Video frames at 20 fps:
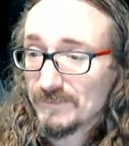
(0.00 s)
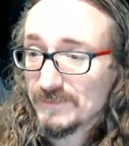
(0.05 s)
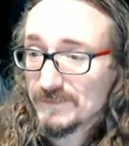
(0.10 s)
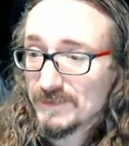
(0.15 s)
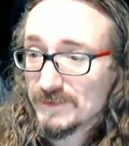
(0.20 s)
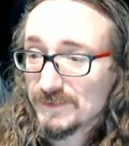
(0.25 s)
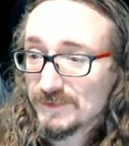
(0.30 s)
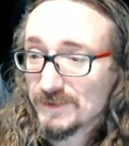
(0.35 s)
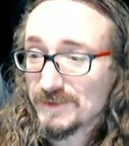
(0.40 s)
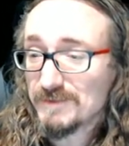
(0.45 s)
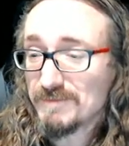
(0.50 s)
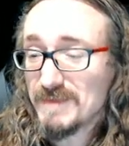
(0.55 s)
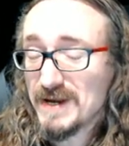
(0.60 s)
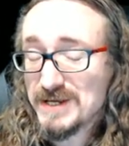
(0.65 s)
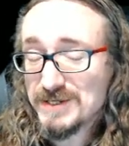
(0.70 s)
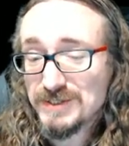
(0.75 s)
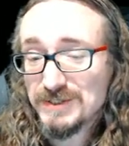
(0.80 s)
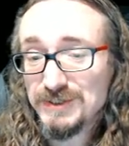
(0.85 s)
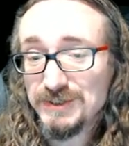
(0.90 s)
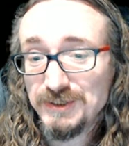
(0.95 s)
sort of
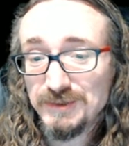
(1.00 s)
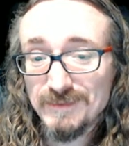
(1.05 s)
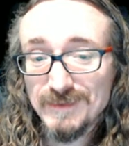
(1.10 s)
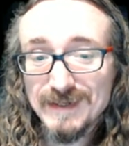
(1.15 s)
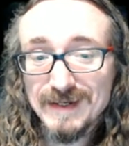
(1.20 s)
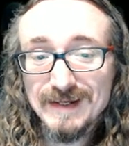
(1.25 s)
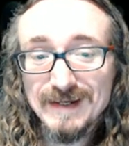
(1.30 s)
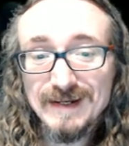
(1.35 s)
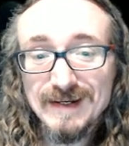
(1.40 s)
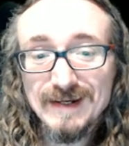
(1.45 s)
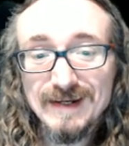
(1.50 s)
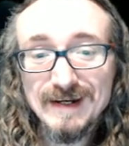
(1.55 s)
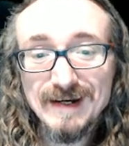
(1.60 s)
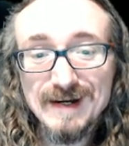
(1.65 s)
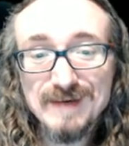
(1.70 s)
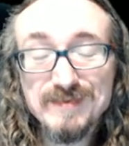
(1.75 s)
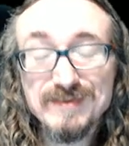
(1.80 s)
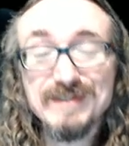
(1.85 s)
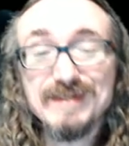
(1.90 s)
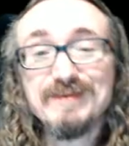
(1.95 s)
message.
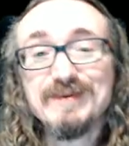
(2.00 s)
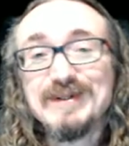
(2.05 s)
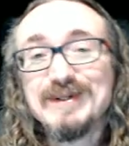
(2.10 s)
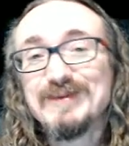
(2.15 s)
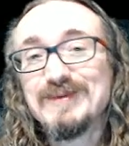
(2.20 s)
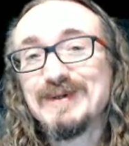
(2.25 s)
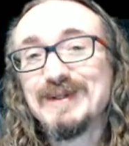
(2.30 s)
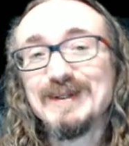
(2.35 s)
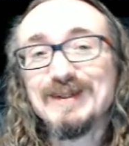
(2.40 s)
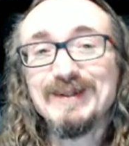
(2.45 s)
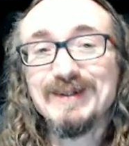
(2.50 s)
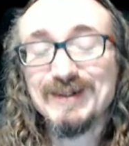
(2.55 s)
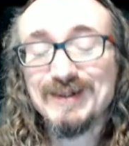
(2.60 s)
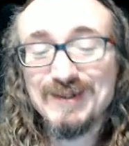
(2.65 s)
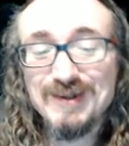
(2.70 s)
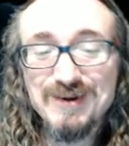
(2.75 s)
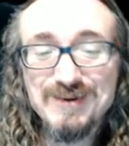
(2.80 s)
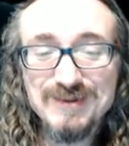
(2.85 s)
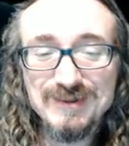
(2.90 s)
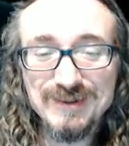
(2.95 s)
Uh, but then when you really look
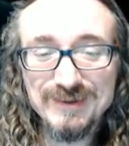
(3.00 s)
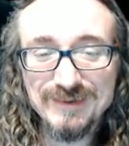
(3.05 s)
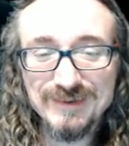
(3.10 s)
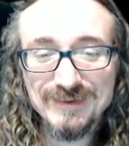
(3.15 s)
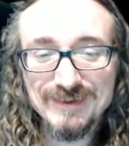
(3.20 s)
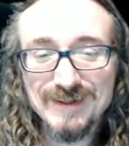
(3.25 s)
closer